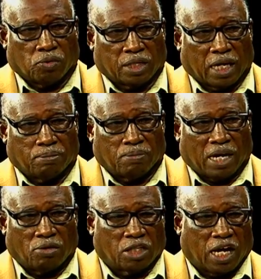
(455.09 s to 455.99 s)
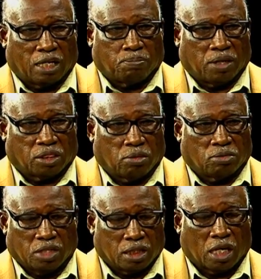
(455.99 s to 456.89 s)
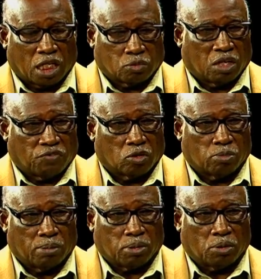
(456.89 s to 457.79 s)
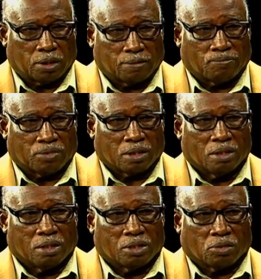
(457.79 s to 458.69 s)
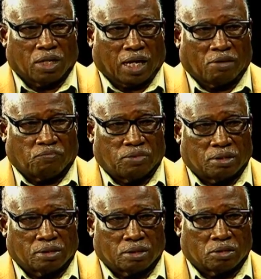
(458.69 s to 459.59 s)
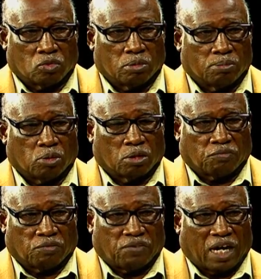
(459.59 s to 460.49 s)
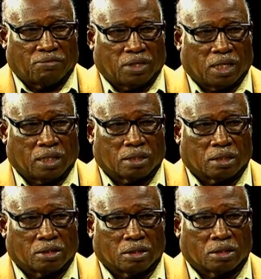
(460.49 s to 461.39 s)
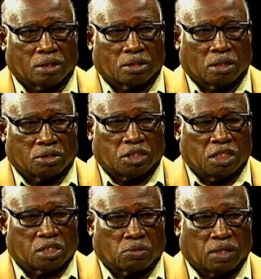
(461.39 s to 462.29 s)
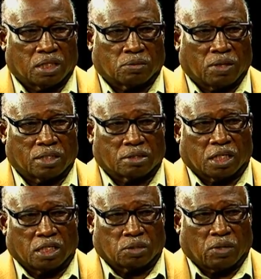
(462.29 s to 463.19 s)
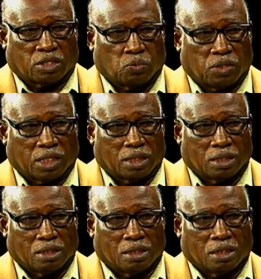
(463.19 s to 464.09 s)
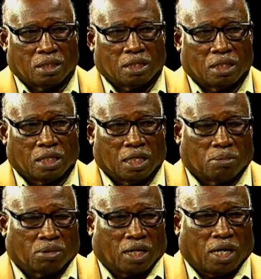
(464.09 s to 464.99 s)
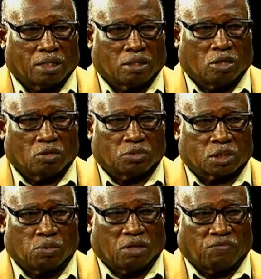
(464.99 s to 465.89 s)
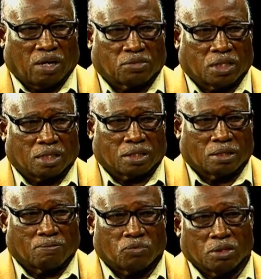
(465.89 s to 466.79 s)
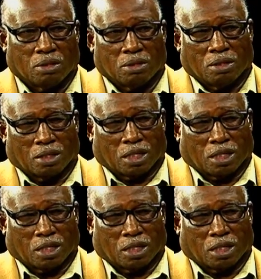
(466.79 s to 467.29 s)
I only had to pay $13 a week for room and board. So I got room and board for 5 days. The sheets changed twice a week. But a hot dog was 25 cents. A